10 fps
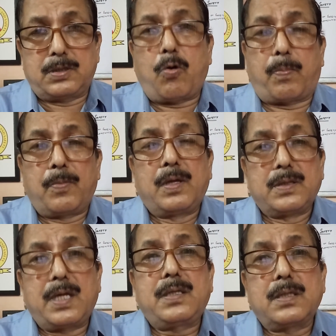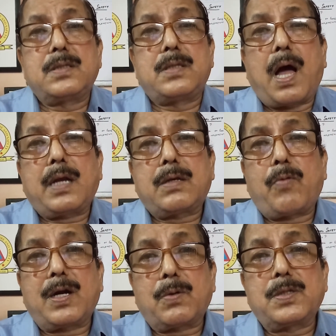job. Then that
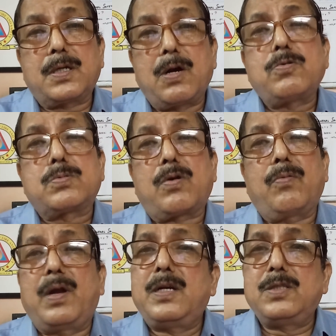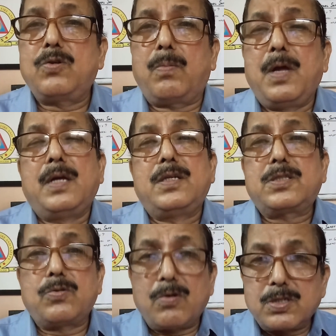whatever the gloves for a welding job
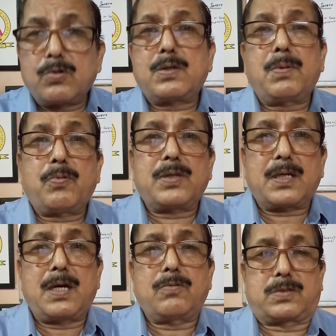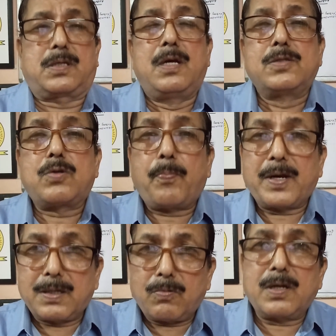is not suitable for that gloves. So
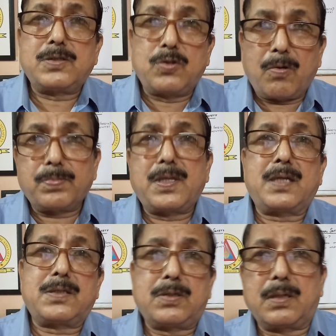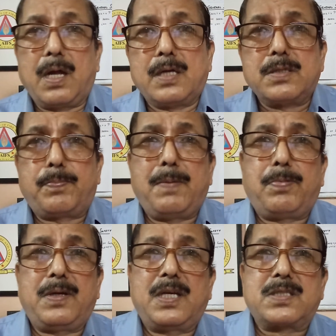particular job that
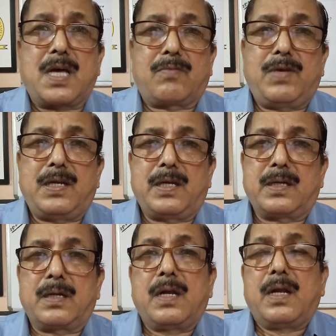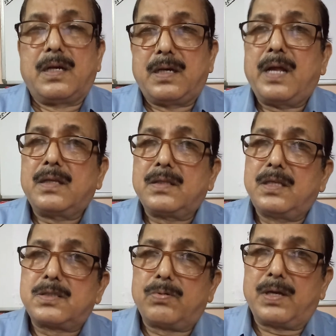PPEs are varying. Like
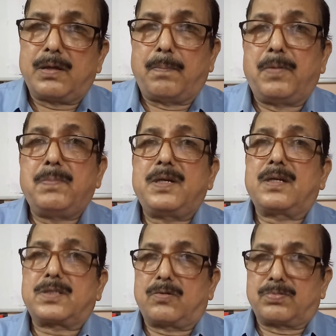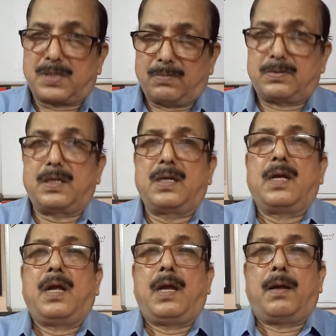this way, implementation of safety,
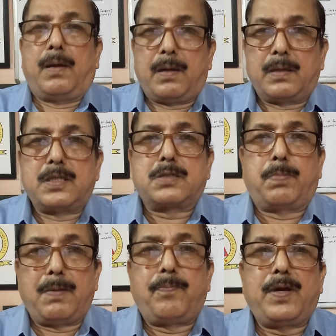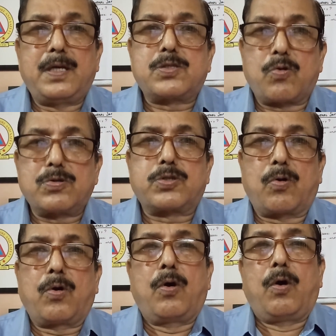this PPEs
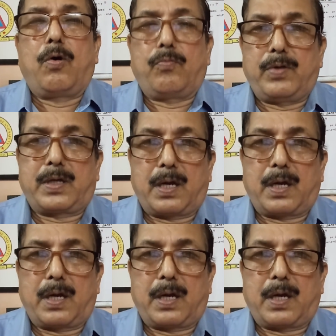also we